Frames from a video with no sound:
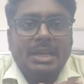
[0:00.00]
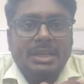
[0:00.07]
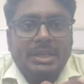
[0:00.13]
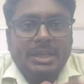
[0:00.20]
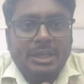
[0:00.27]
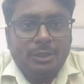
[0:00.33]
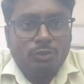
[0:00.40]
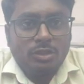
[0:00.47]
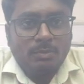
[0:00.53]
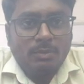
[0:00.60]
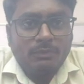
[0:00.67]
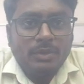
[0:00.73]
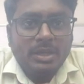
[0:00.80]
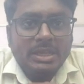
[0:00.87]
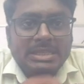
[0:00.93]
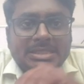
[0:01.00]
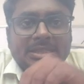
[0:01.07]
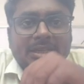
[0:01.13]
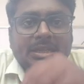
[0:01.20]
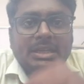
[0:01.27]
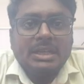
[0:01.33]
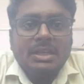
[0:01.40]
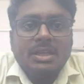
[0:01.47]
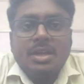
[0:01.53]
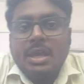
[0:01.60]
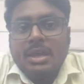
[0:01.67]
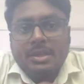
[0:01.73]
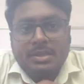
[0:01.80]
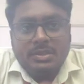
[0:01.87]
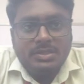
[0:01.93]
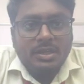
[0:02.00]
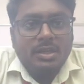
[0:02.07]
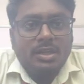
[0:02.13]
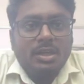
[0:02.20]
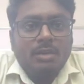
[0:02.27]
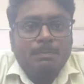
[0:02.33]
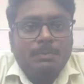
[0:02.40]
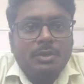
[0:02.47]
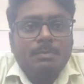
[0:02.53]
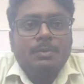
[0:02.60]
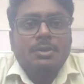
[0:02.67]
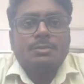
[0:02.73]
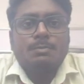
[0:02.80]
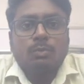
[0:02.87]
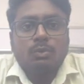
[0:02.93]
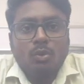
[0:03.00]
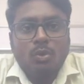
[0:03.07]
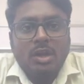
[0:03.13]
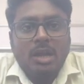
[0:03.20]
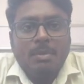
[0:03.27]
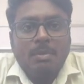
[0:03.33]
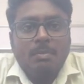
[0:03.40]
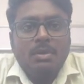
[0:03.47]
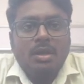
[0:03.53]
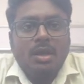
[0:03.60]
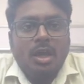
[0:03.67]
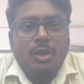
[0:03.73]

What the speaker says: 8255 is an general purpose programmable IO